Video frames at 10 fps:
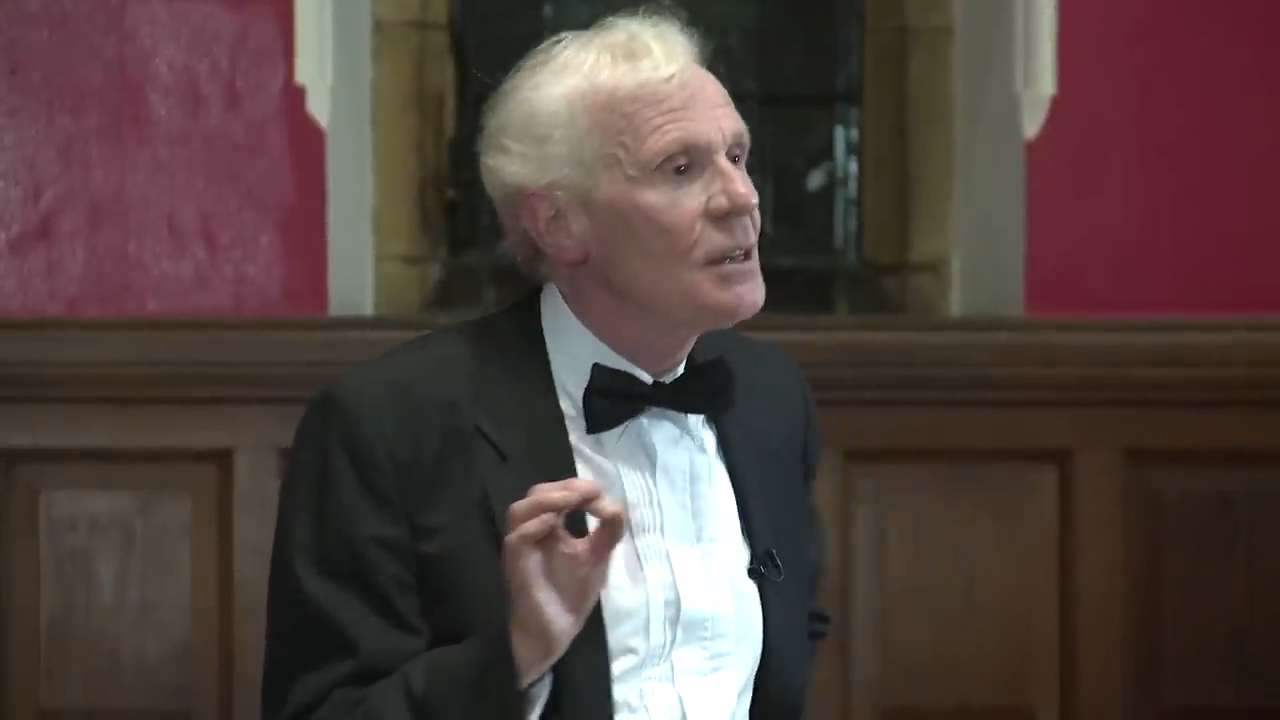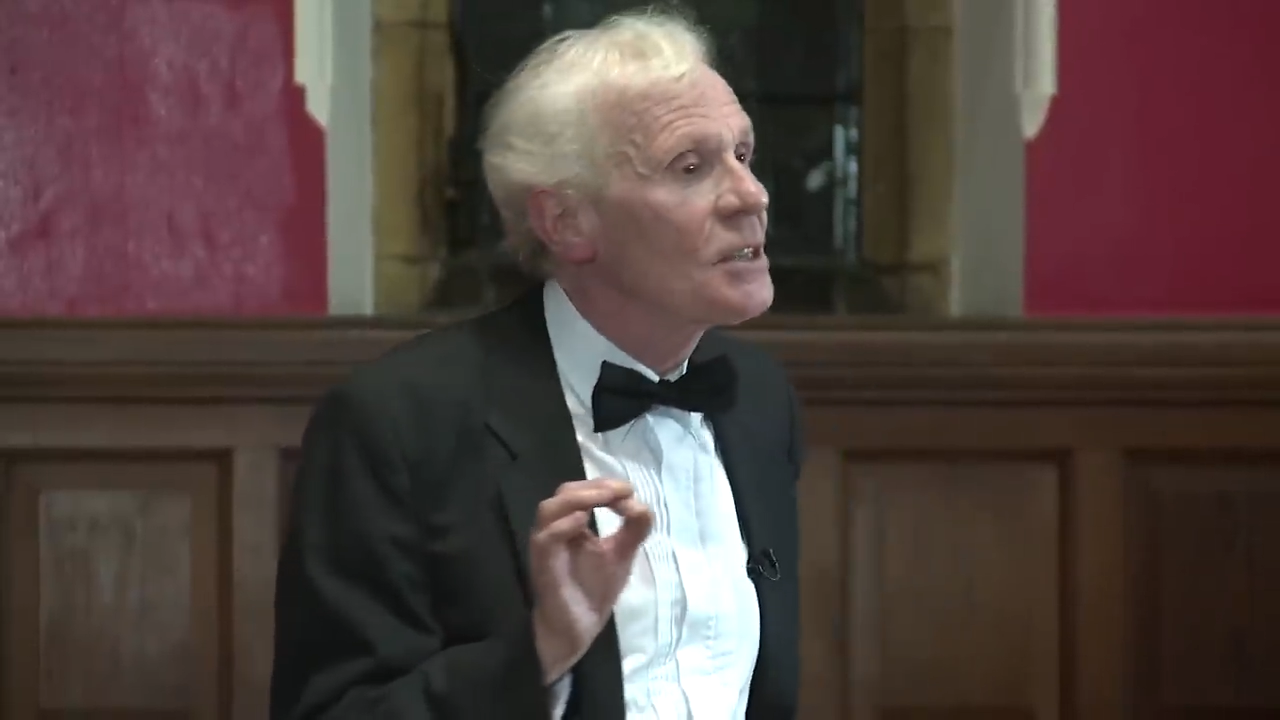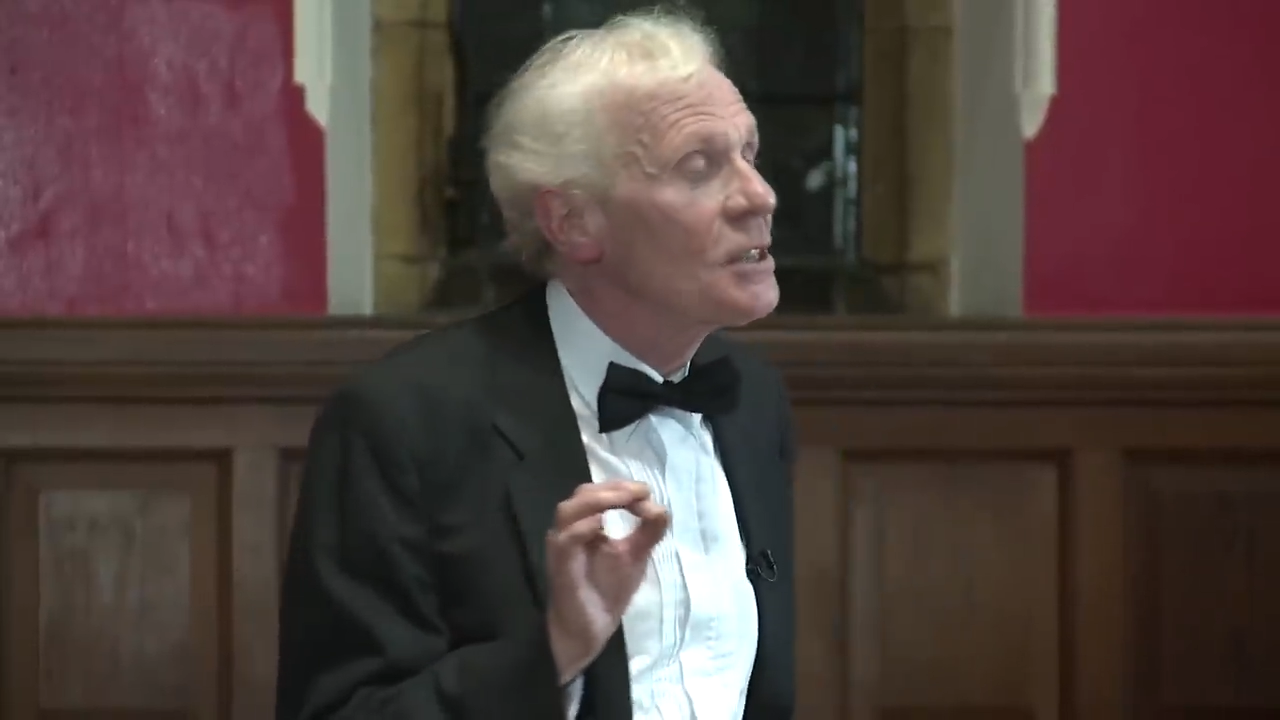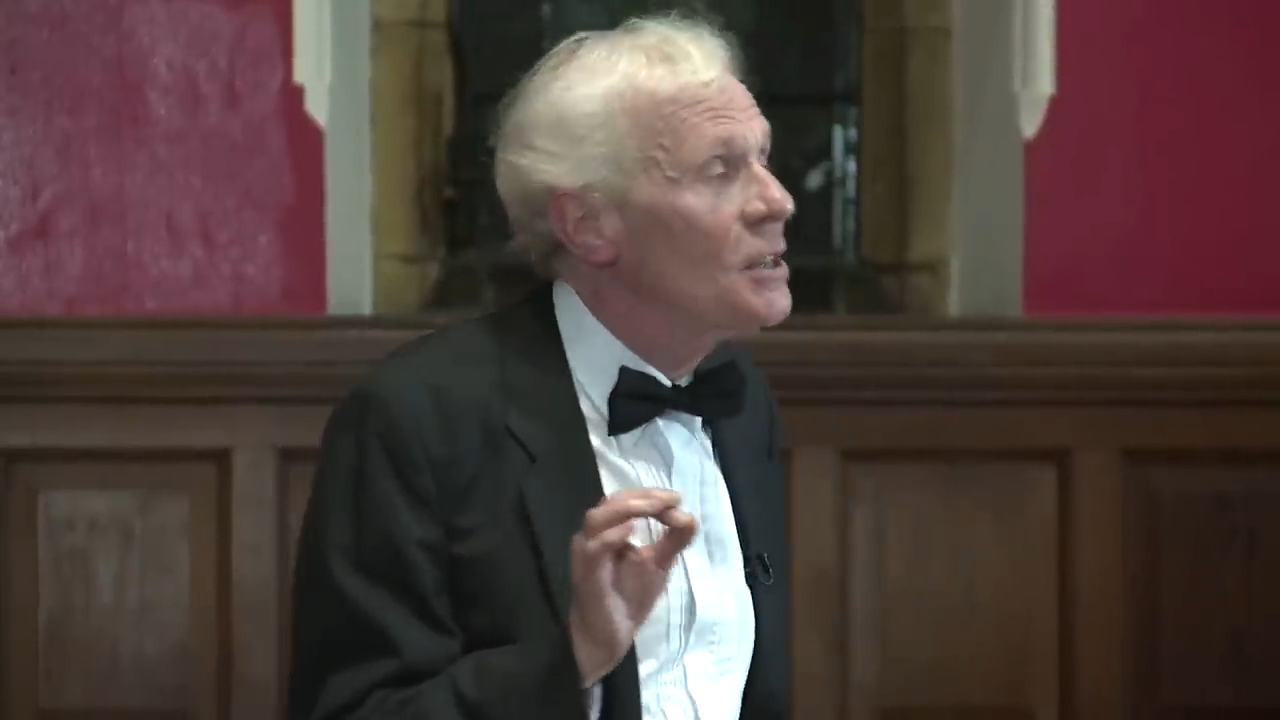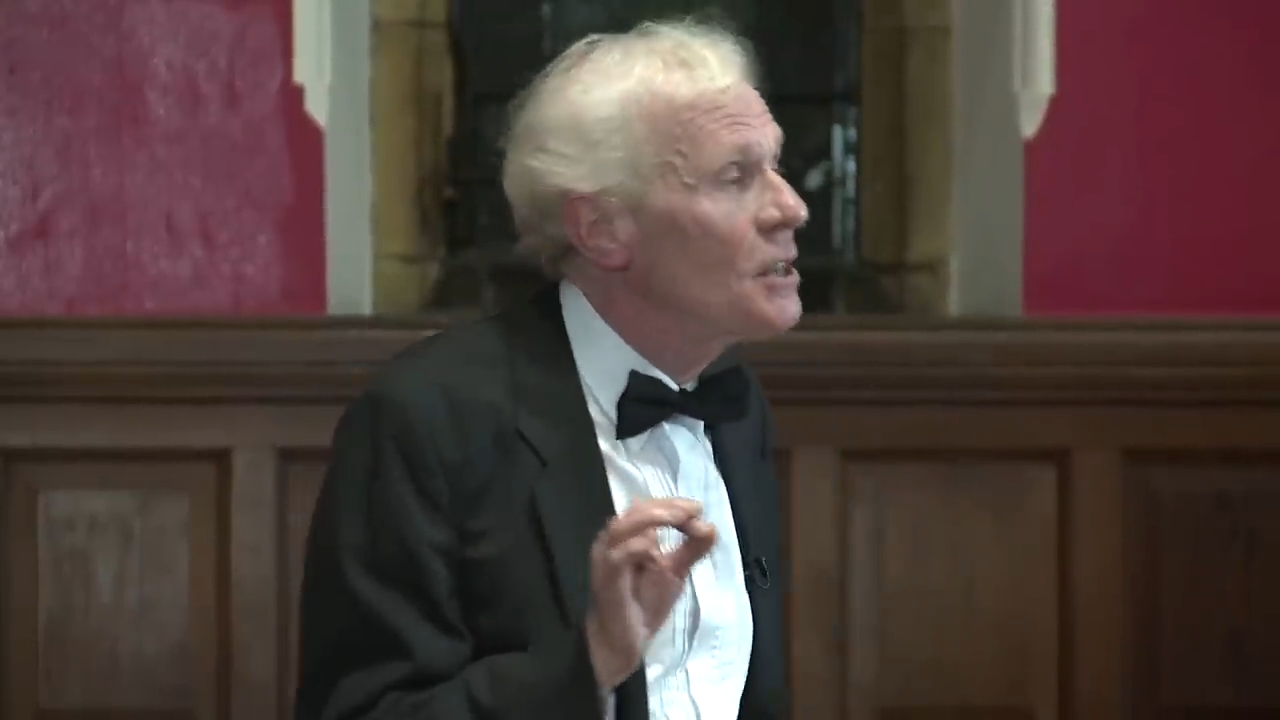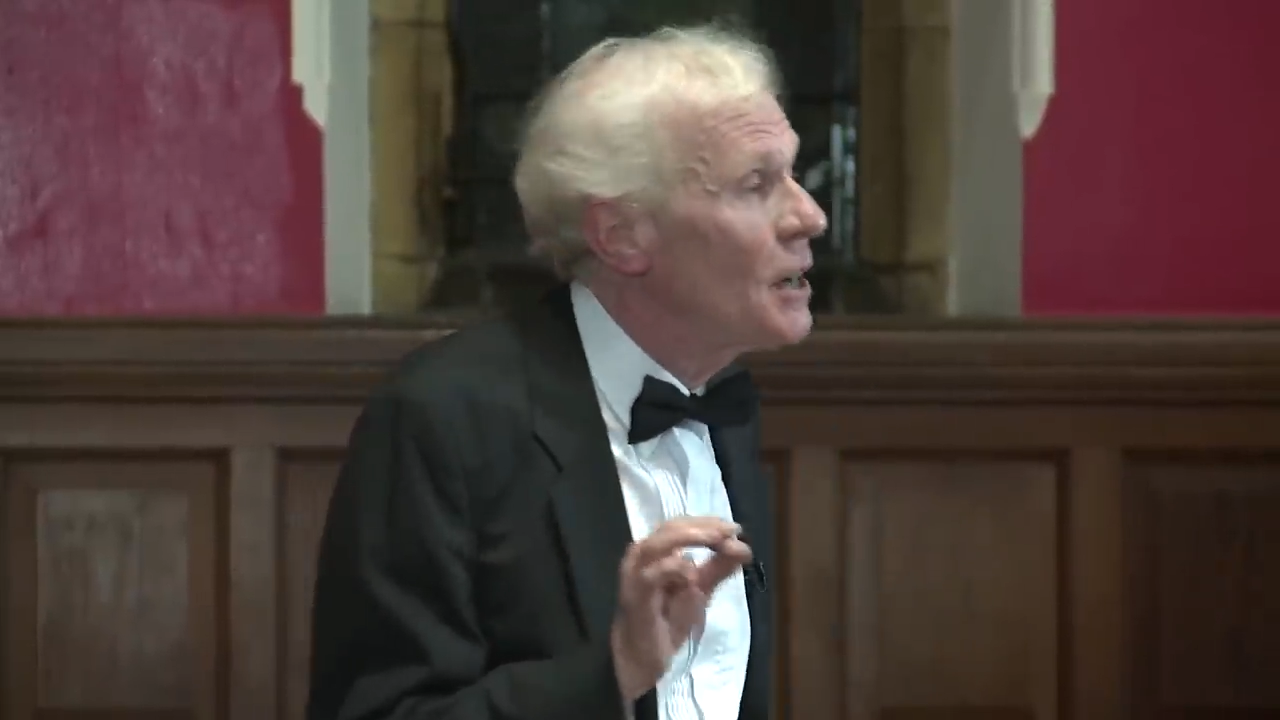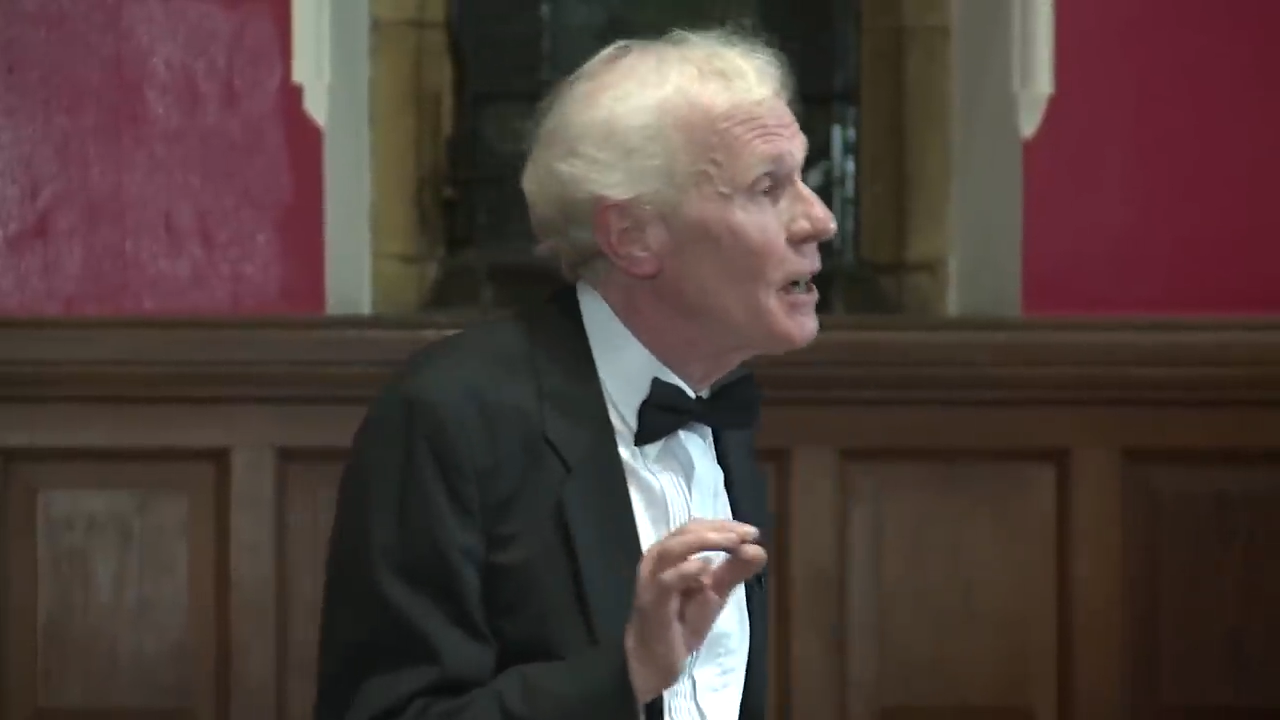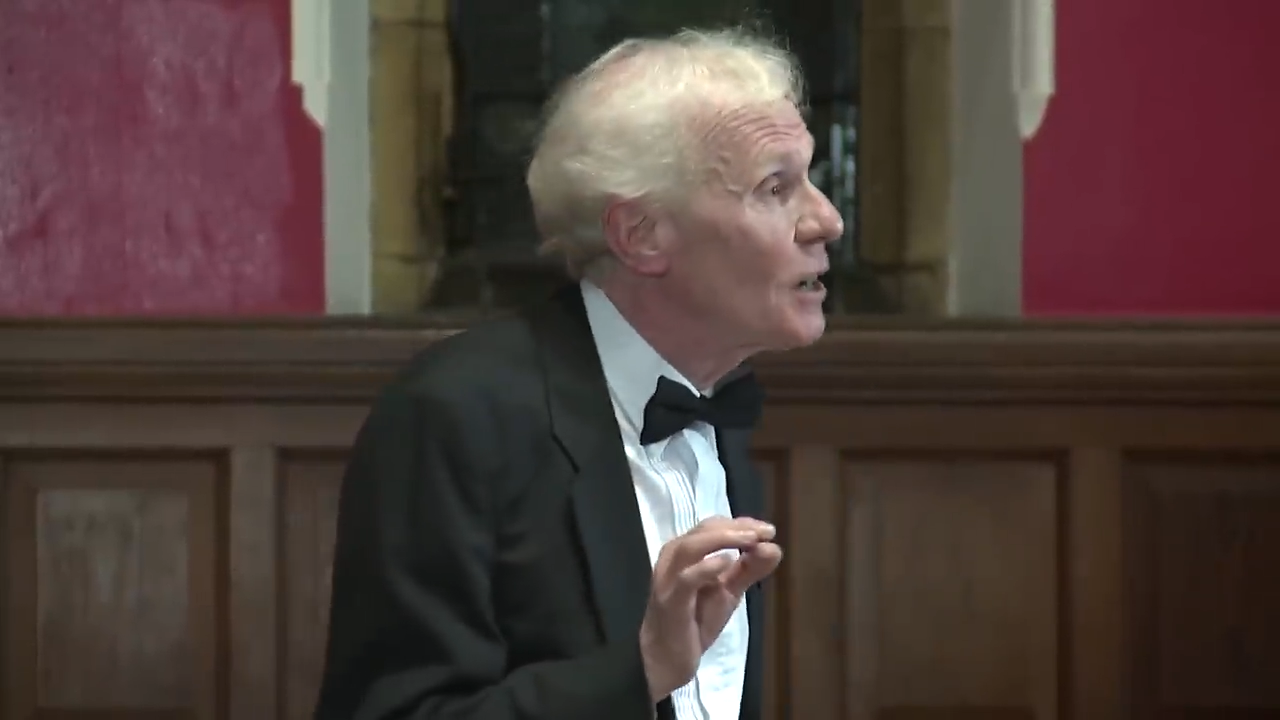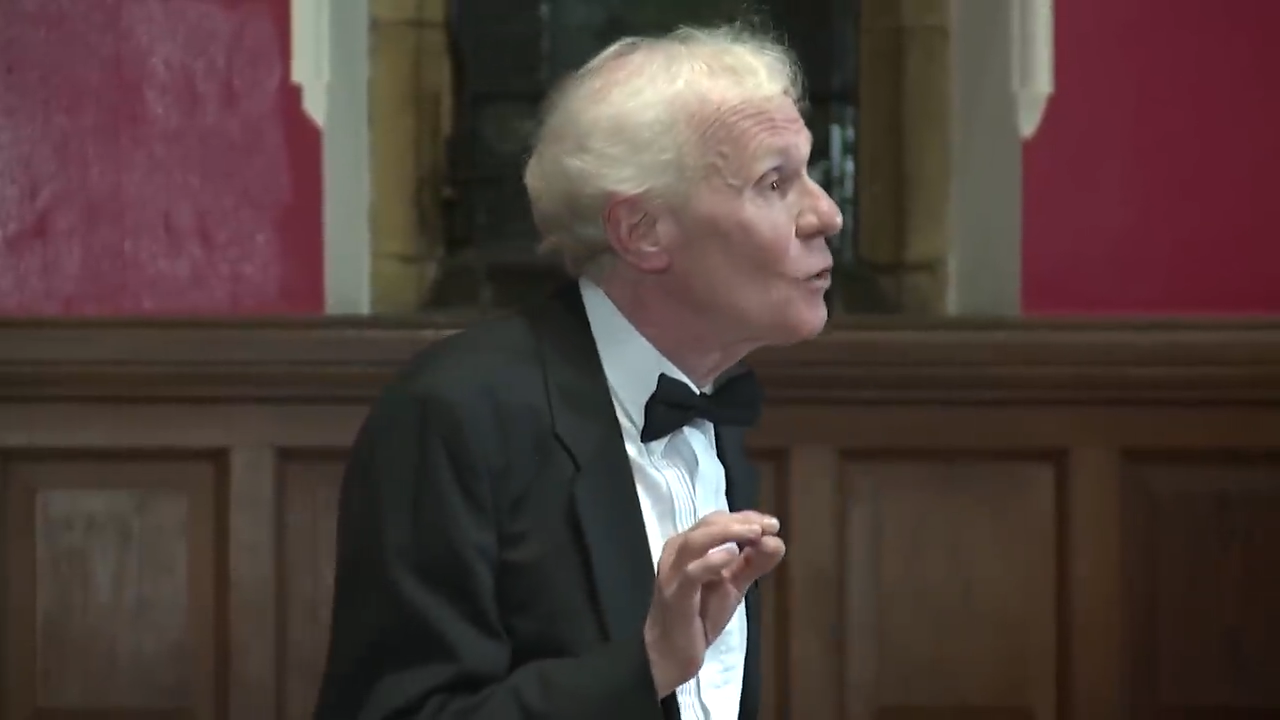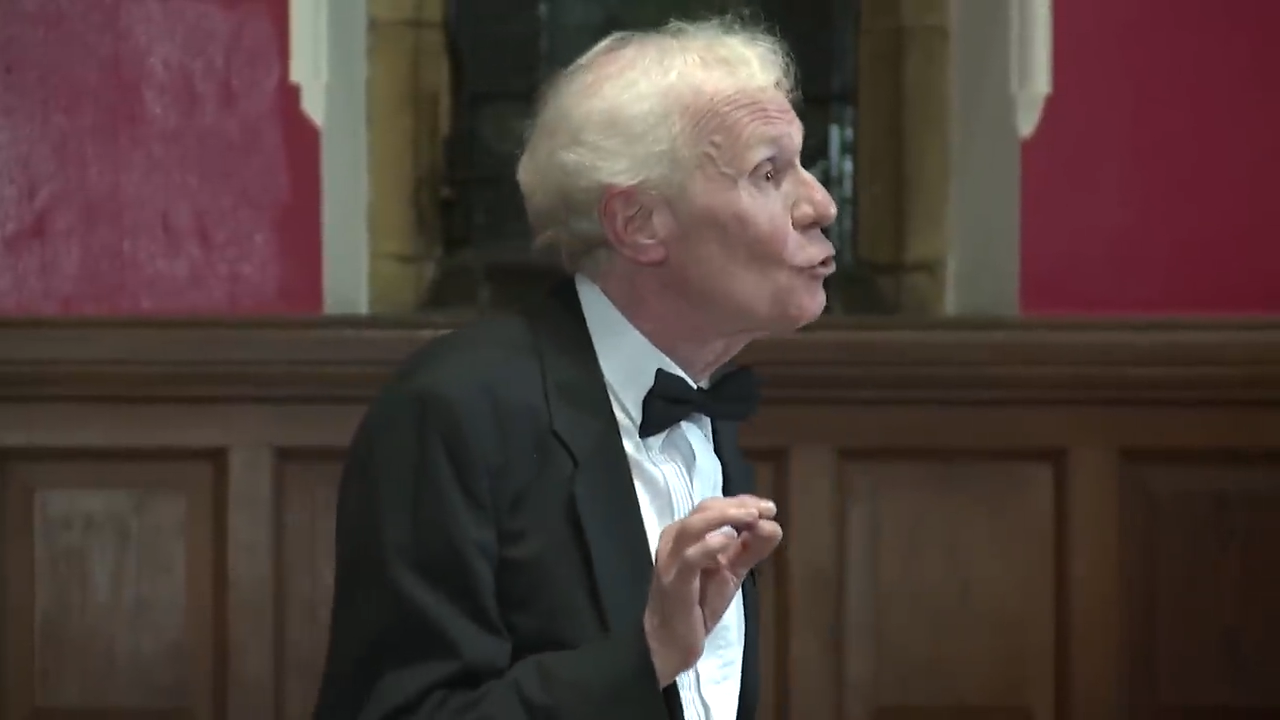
assisted dying